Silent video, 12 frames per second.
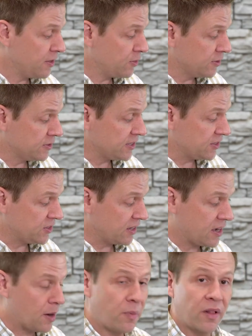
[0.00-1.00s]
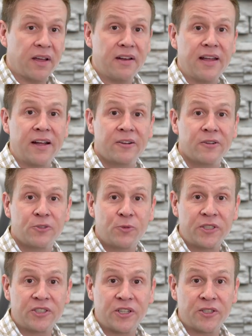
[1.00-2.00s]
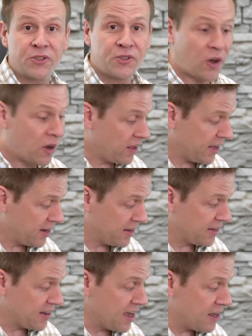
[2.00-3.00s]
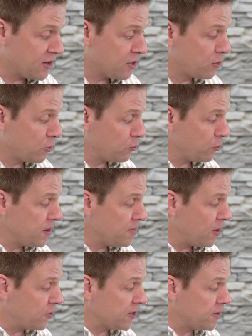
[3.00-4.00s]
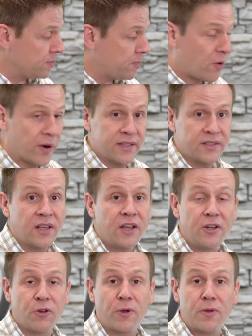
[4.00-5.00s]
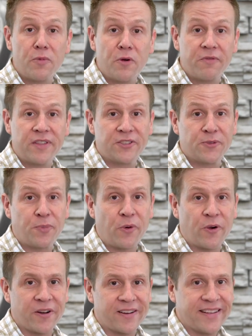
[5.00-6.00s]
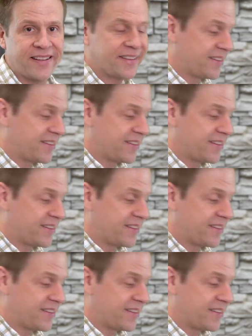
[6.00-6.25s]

There's just a couple connectors we just saw and again, the three mounting points to remove this board.